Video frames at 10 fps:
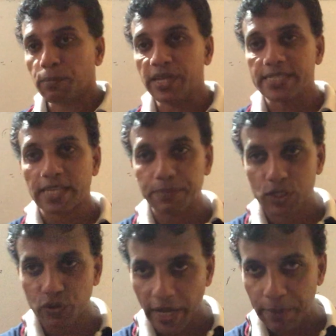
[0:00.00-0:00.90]
Please
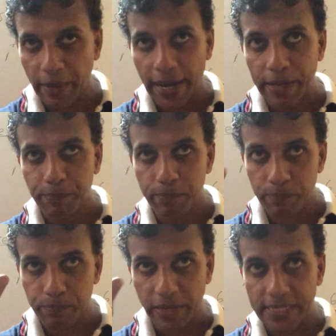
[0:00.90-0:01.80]
subscribe and
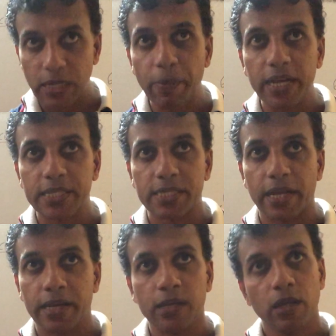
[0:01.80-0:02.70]
press the bell
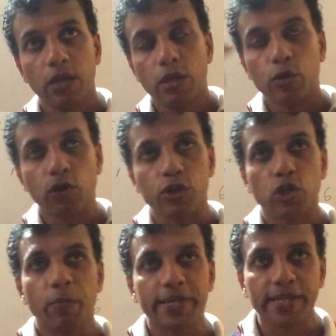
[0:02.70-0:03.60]
sign. You'll
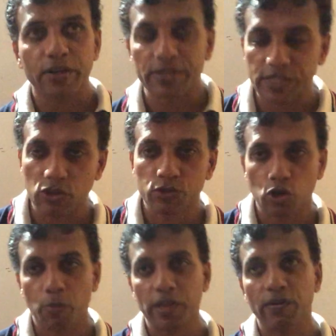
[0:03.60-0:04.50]
automatically receive
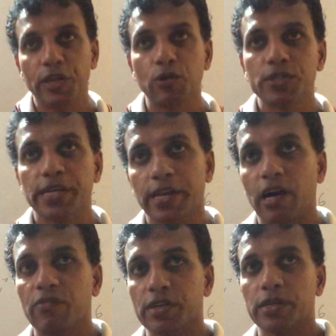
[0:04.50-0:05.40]
so many videos
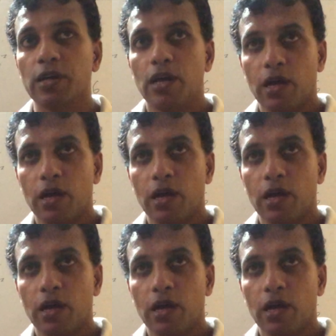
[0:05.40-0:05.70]
thereafter.